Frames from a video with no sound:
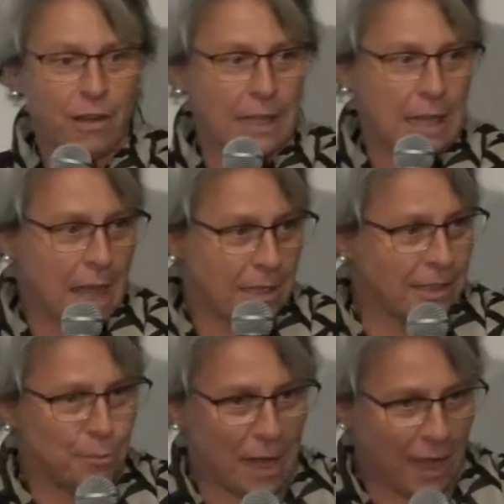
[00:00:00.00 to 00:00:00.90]
very
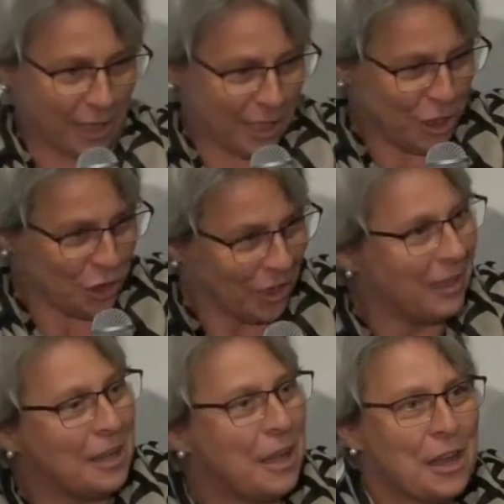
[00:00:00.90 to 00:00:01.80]
lightly my luggage
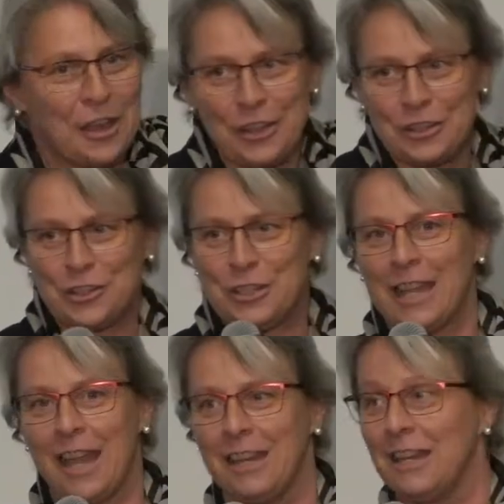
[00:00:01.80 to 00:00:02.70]
to
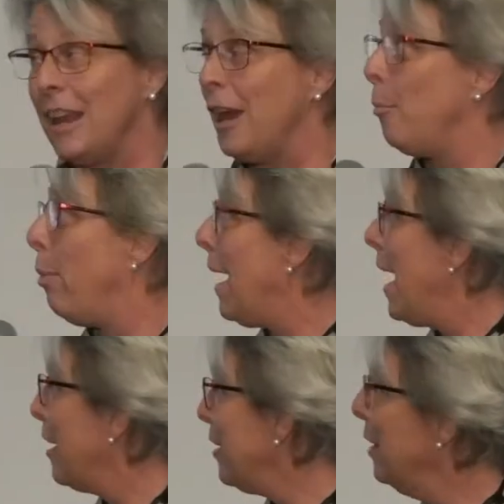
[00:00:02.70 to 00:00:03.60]
then
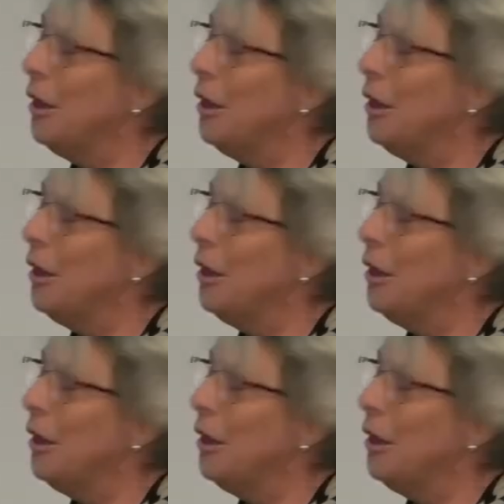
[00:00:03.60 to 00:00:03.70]
embark